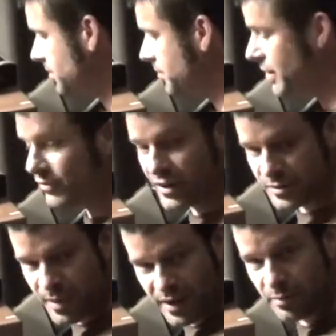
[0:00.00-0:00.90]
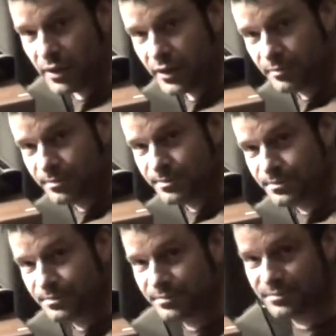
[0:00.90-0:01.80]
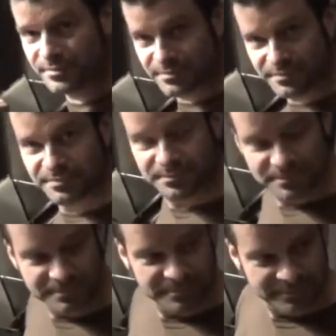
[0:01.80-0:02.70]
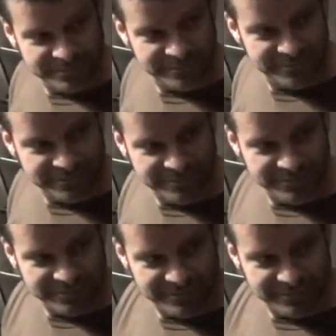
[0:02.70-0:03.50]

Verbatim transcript: nice. P-Funk's Maggot Brain. That's really good. Man.